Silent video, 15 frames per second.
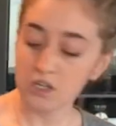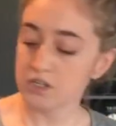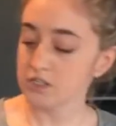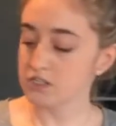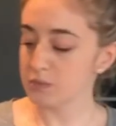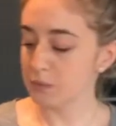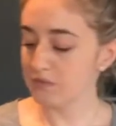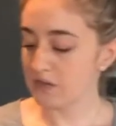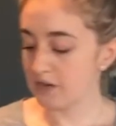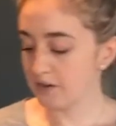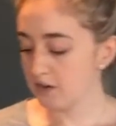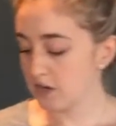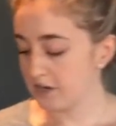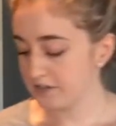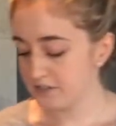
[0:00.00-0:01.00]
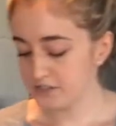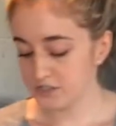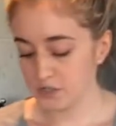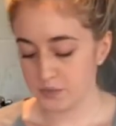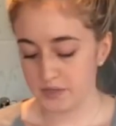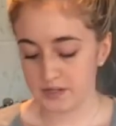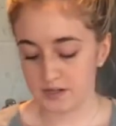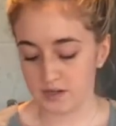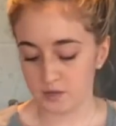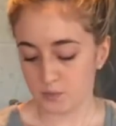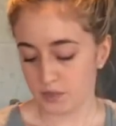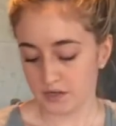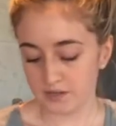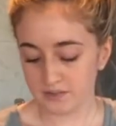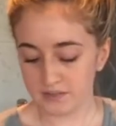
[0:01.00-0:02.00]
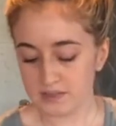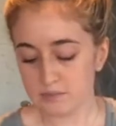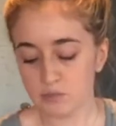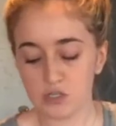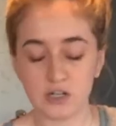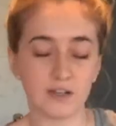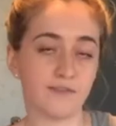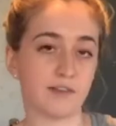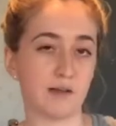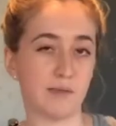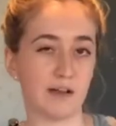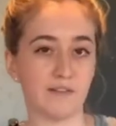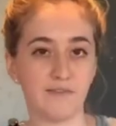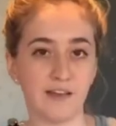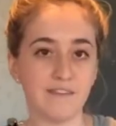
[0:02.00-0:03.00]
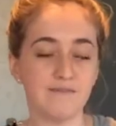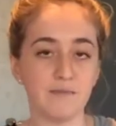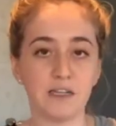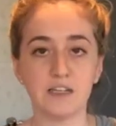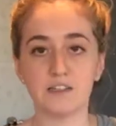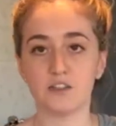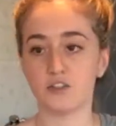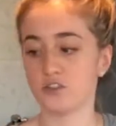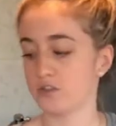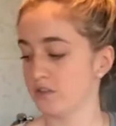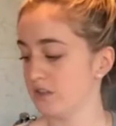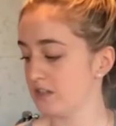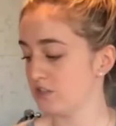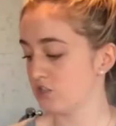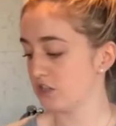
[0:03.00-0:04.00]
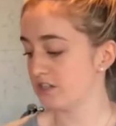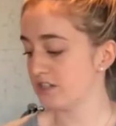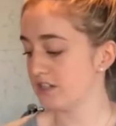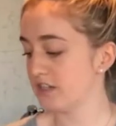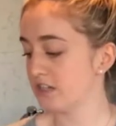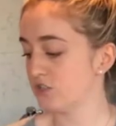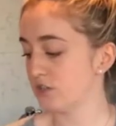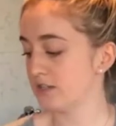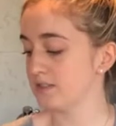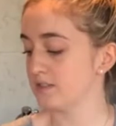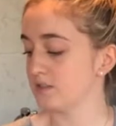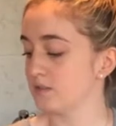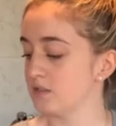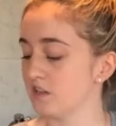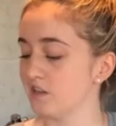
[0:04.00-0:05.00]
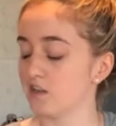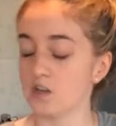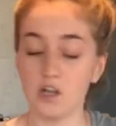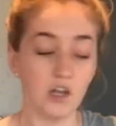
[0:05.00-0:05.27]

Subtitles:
So we've got our onions going here. We're gonna let them cook for about 5 minutes until they start to get translucent.